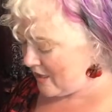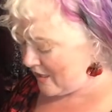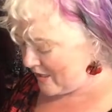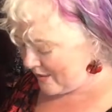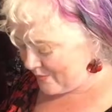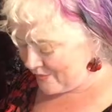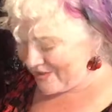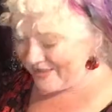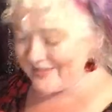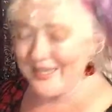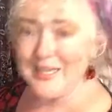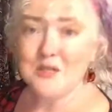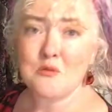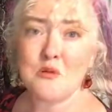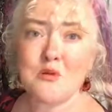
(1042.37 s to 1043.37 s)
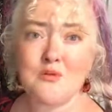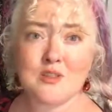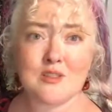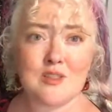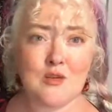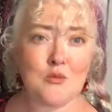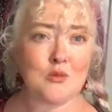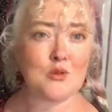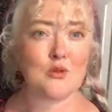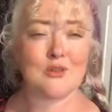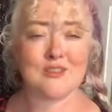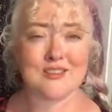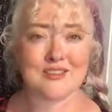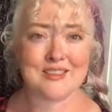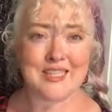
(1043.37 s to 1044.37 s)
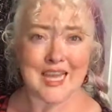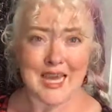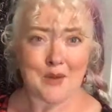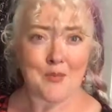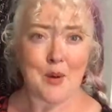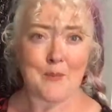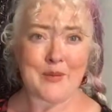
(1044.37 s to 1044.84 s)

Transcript: Um, this, I don't know if it's cute or just lame,